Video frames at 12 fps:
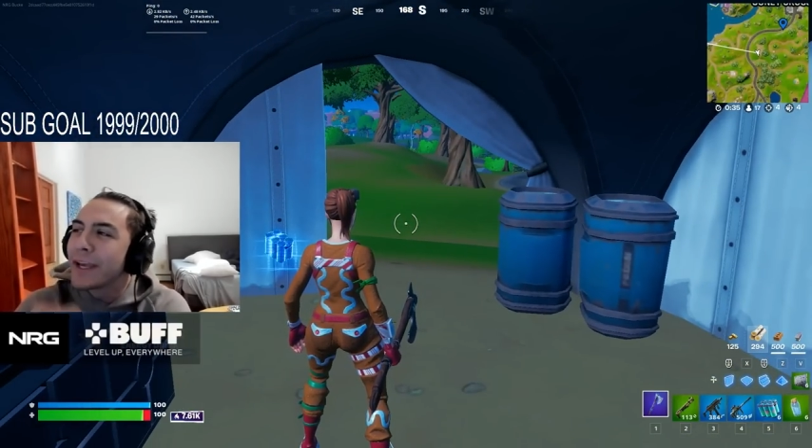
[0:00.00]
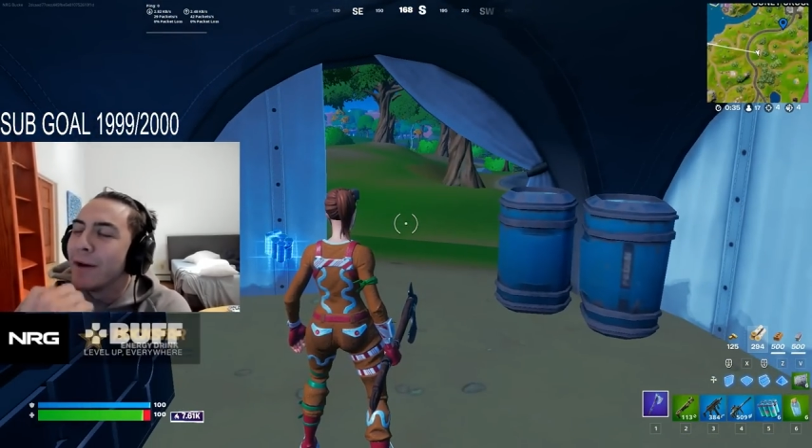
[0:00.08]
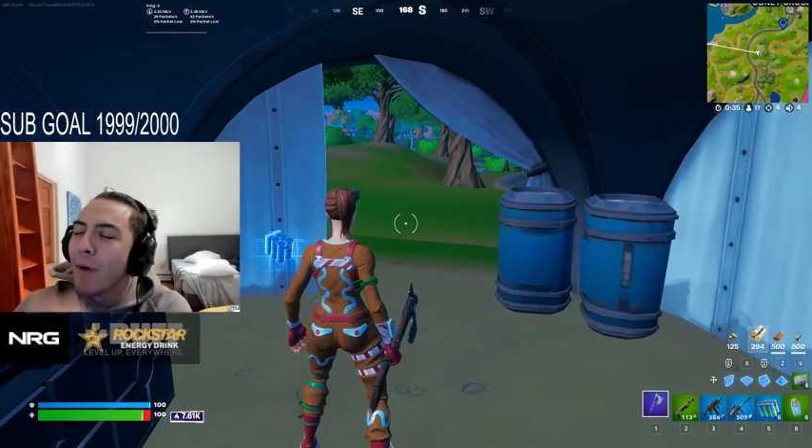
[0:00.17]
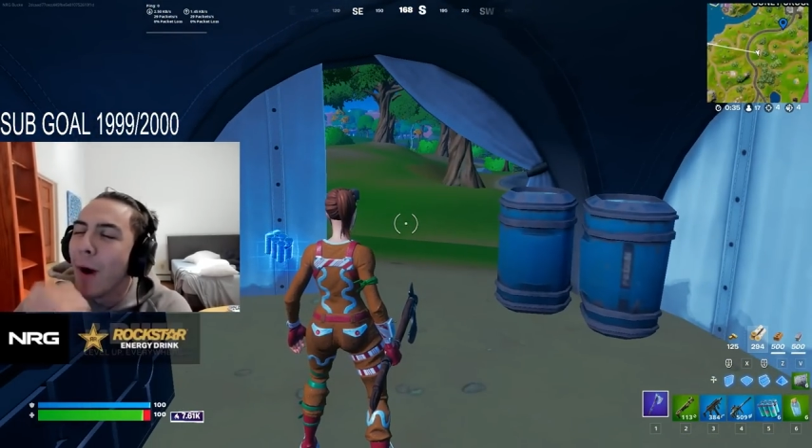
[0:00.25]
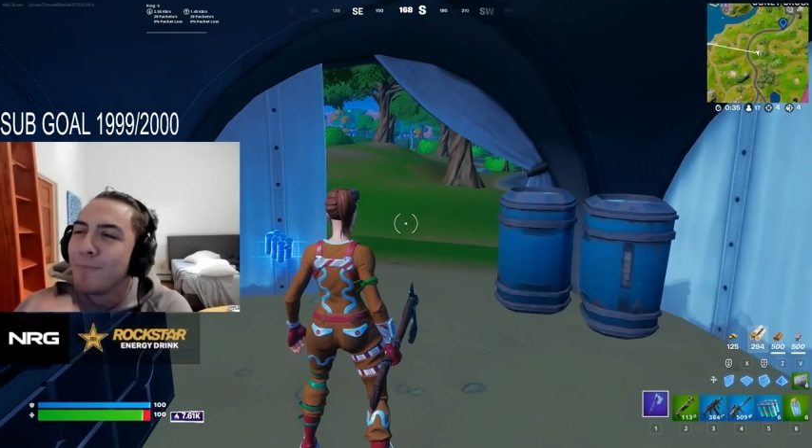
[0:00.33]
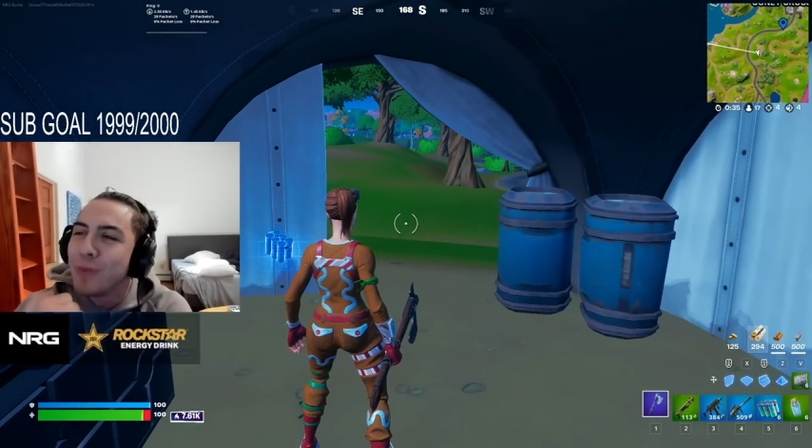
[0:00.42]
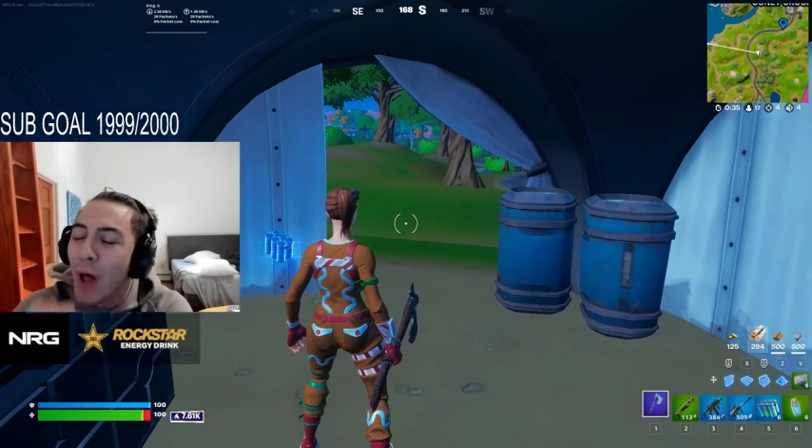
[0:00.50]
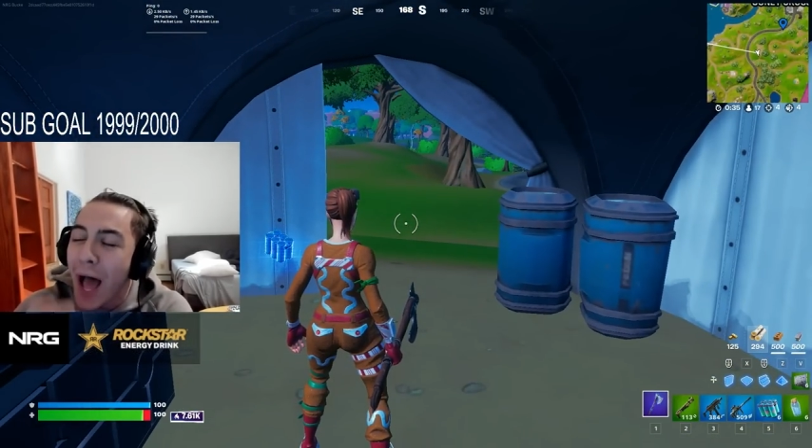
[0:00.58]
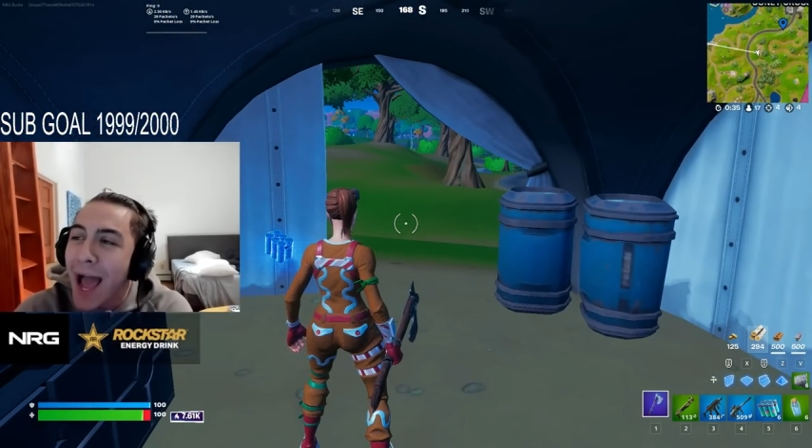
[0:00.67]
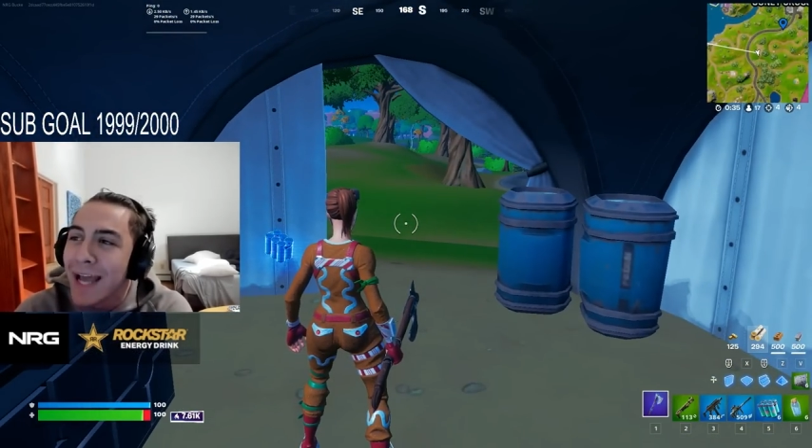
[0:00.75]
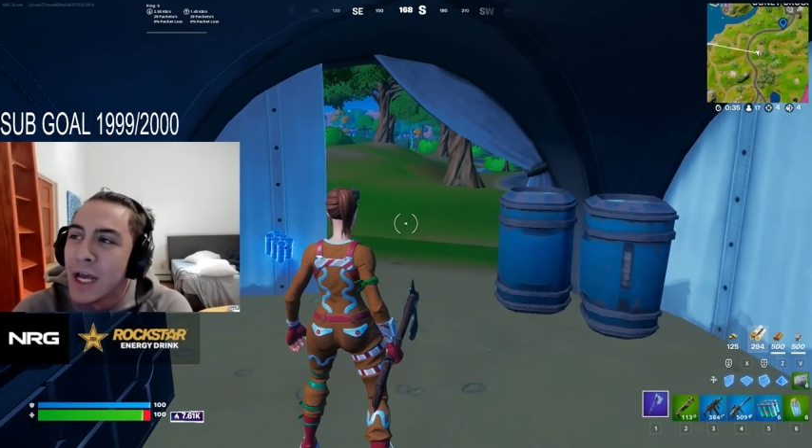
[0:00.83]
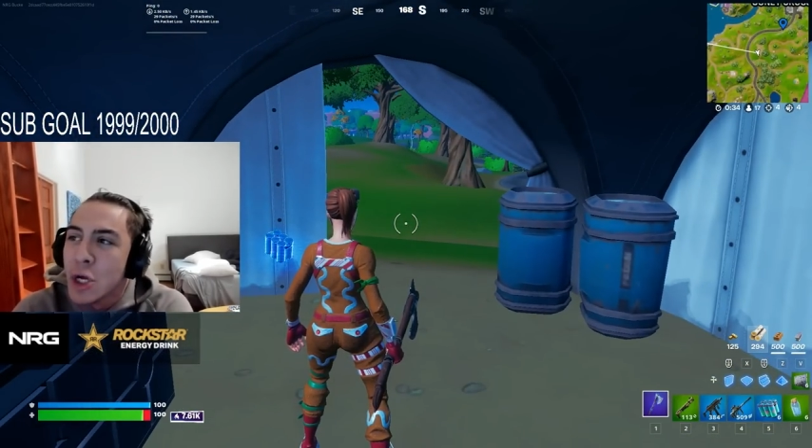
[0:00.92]
fucking
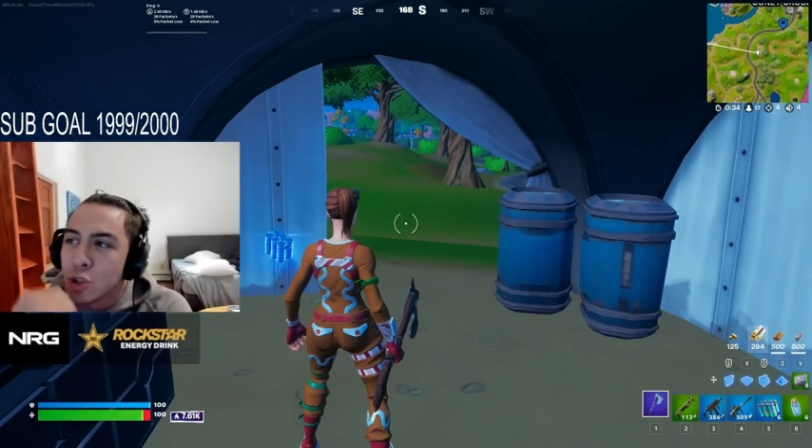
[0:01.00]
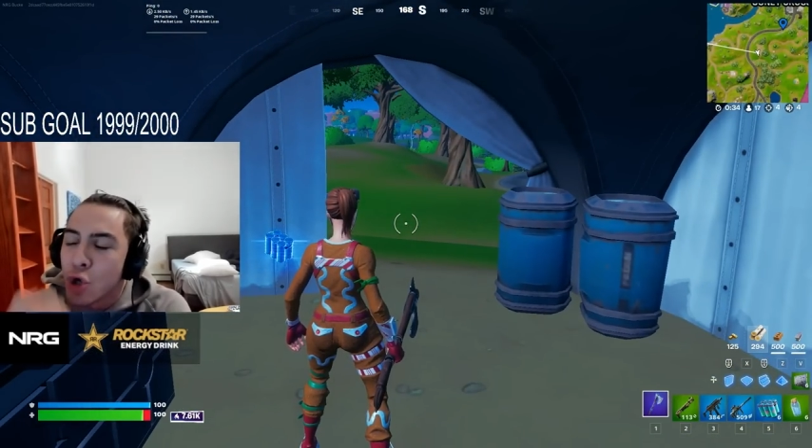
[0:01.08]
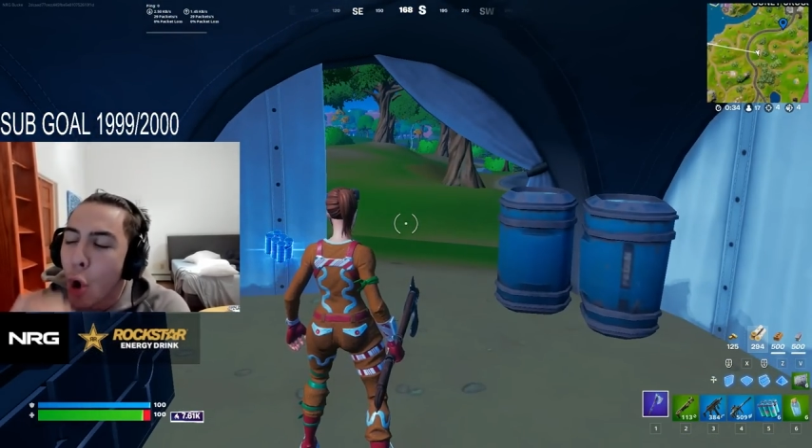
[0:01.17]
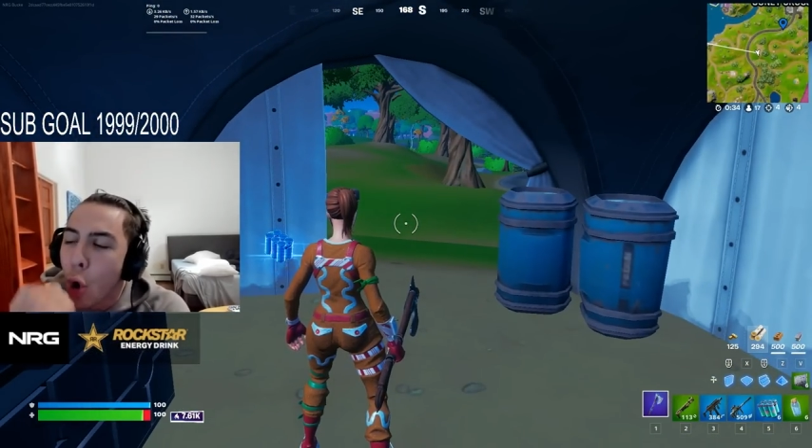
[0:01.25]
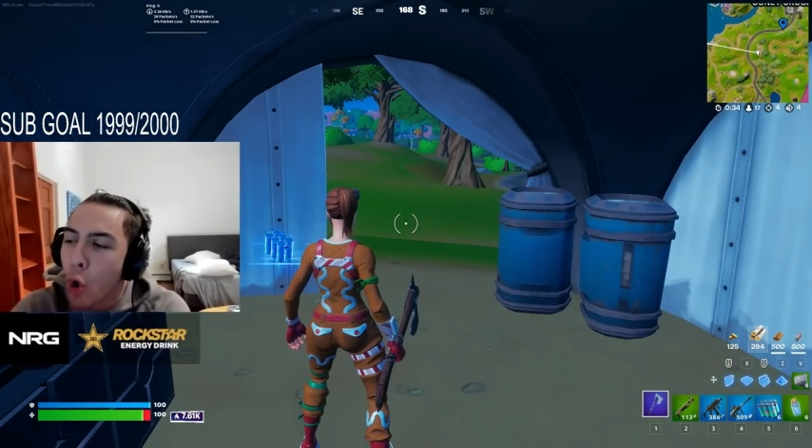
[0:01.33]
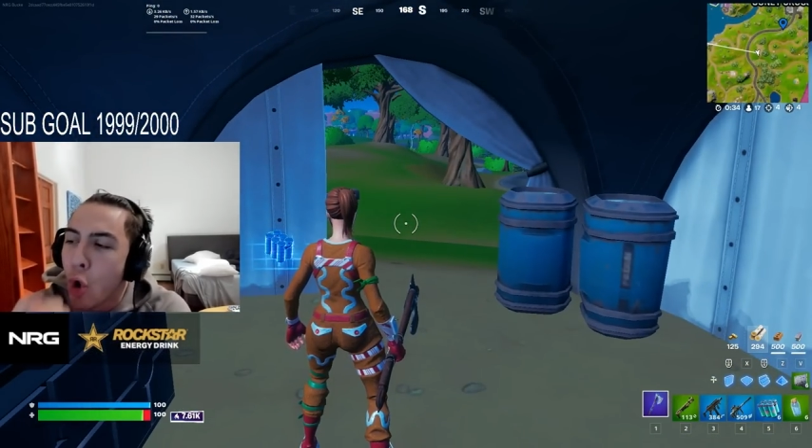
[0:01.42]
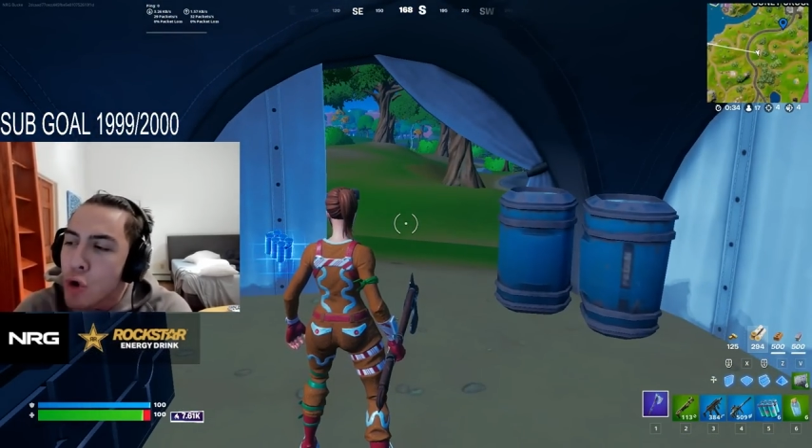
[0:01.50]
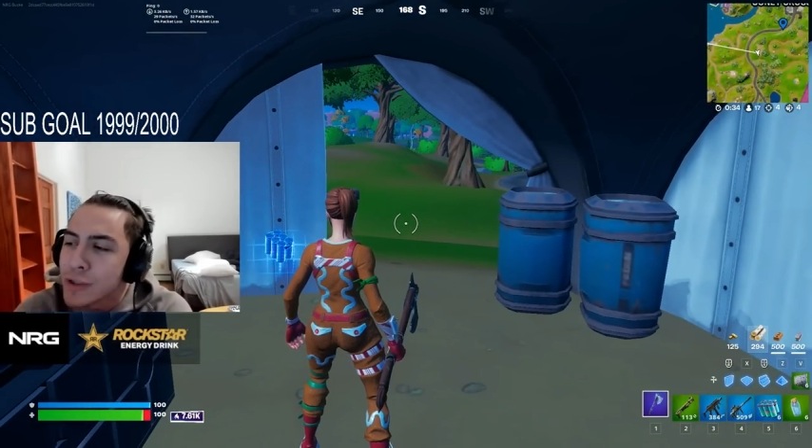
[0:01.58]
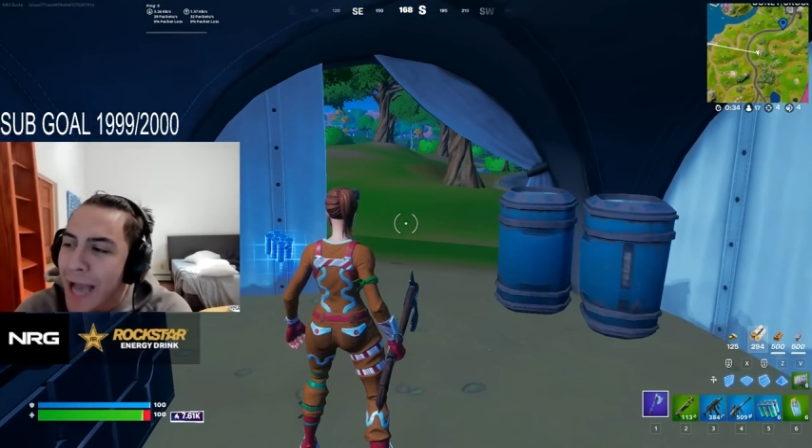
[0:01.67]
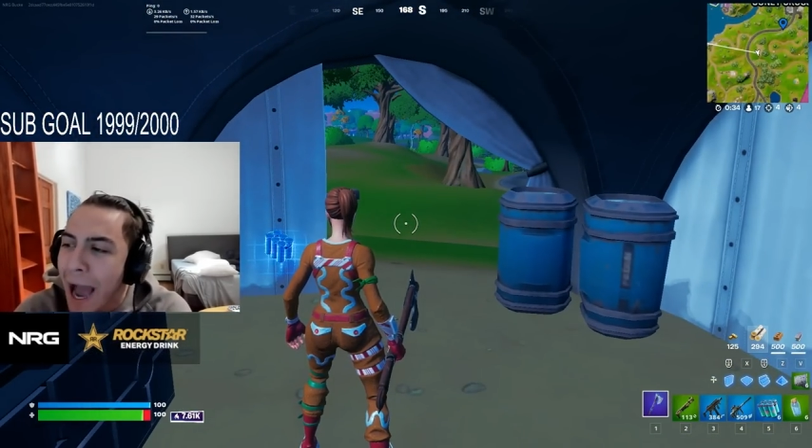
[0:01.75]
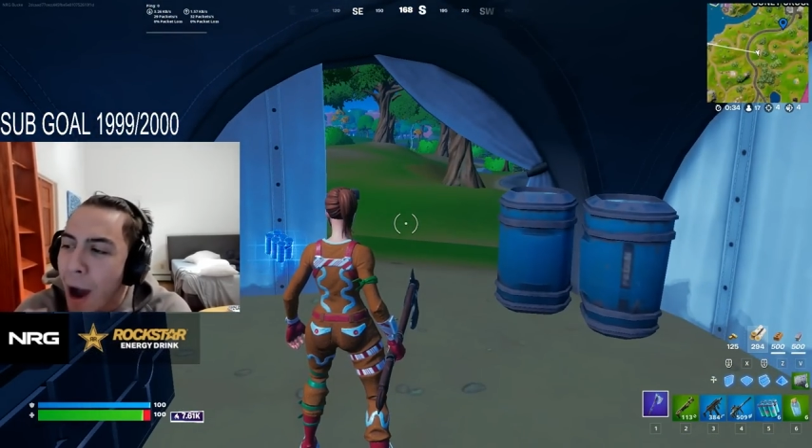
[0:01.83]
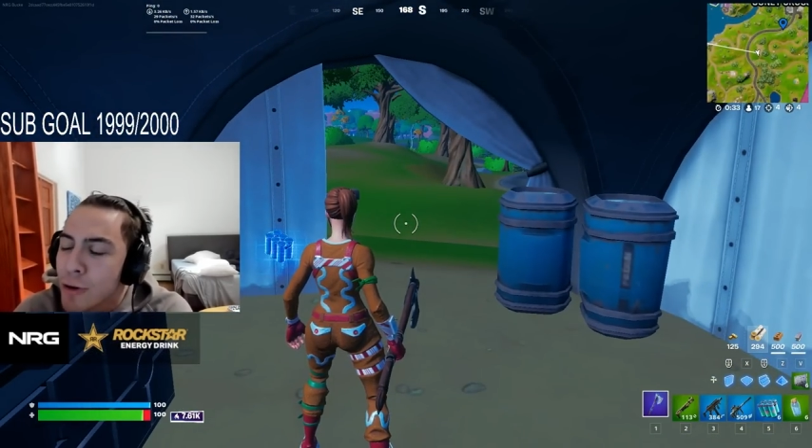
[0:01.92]
reply to whose
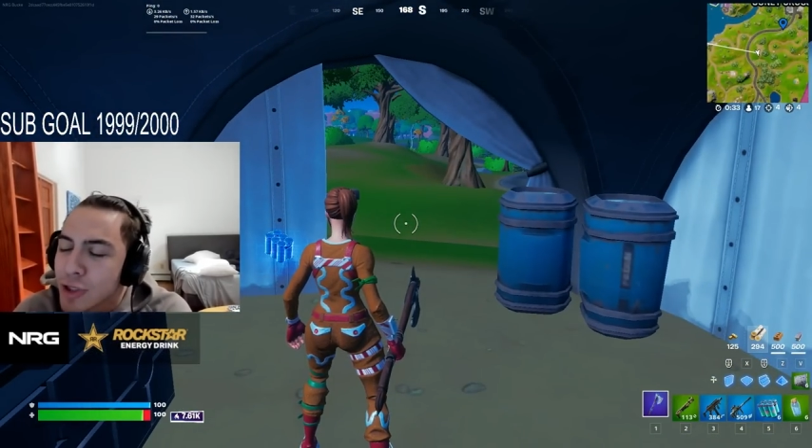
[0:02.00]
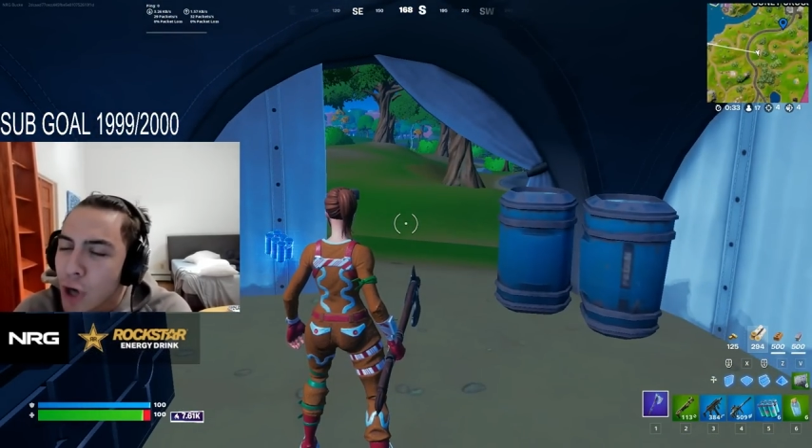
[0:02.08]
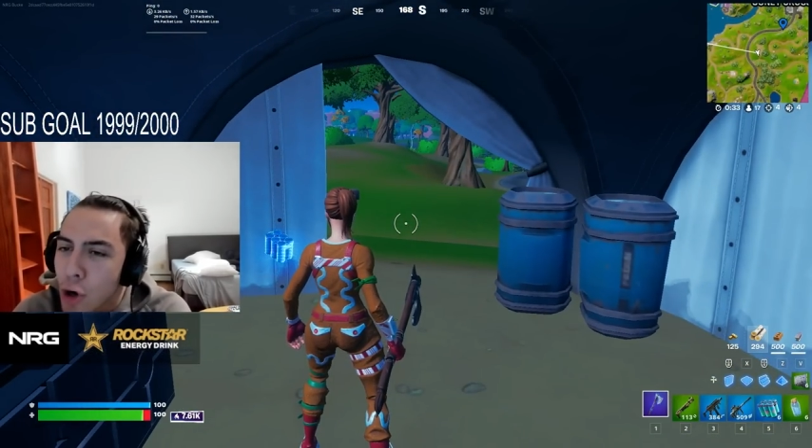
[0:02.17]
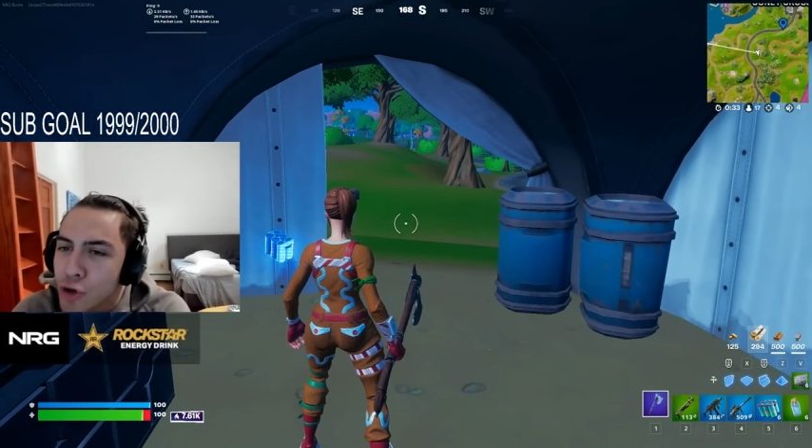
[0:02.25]
house are